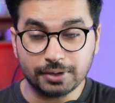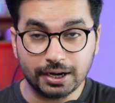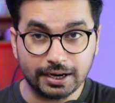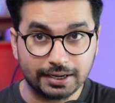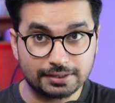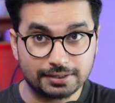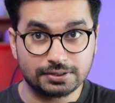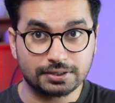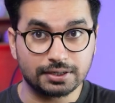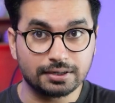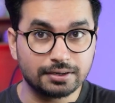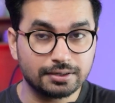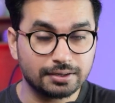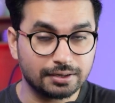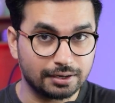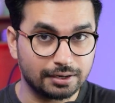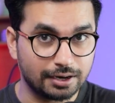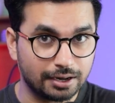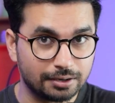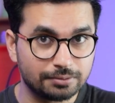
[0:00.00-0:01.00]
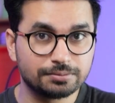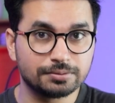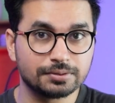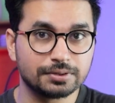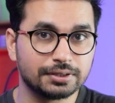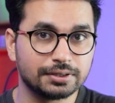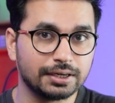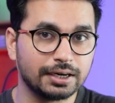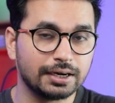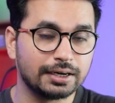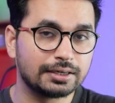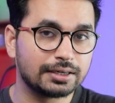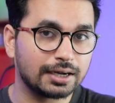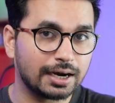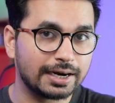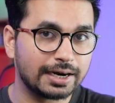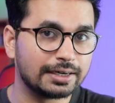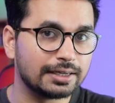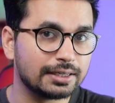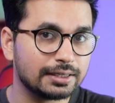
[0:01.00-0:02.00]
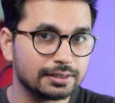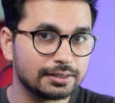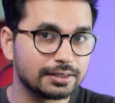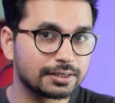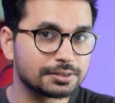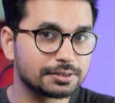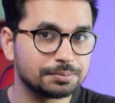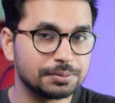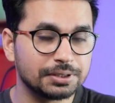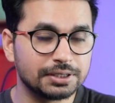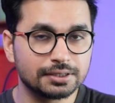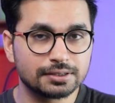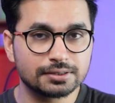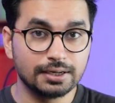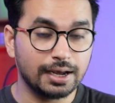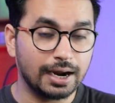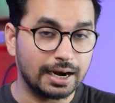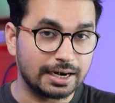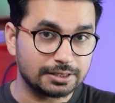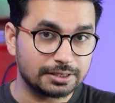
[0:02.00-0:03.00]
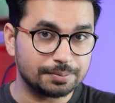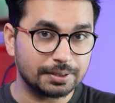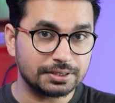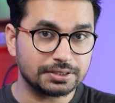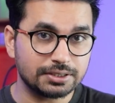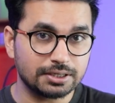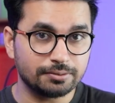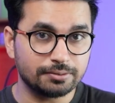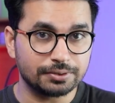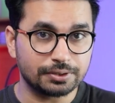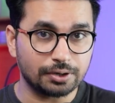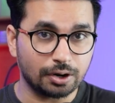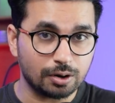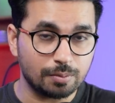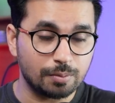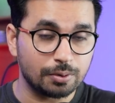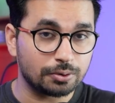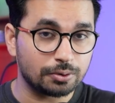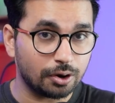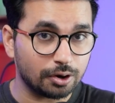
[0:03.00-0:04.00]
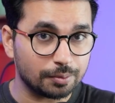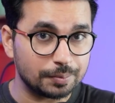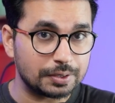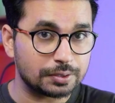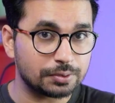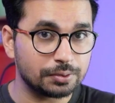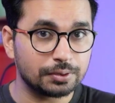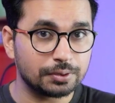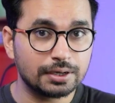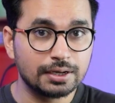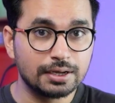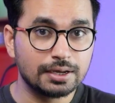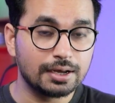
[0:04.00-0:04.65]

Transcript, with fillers: I still love that I D E experience, and especially if we talk about Augment Code,